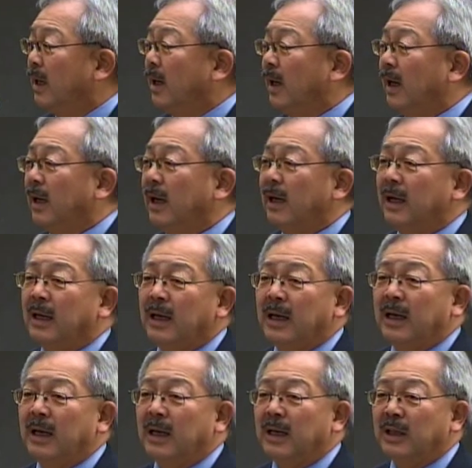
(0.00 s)

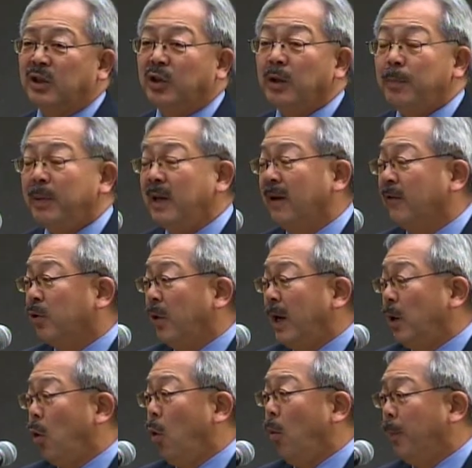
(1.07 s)
a
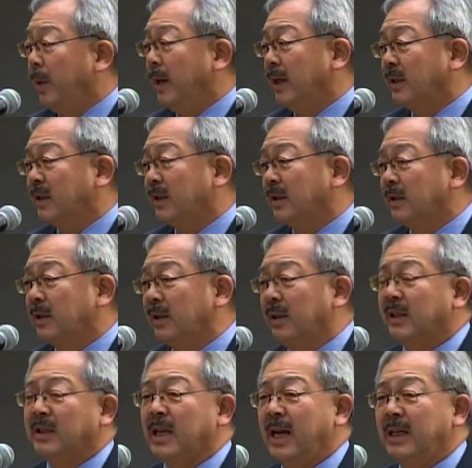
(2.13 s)
great openness to
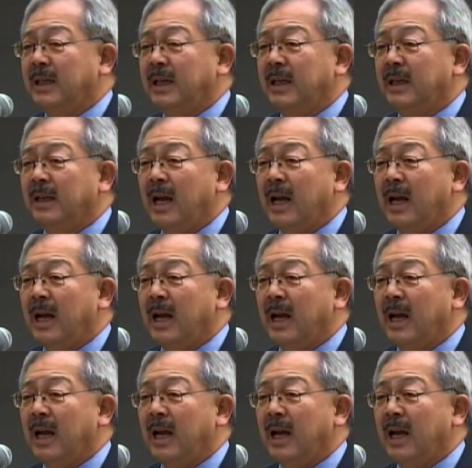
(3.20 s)
this idea.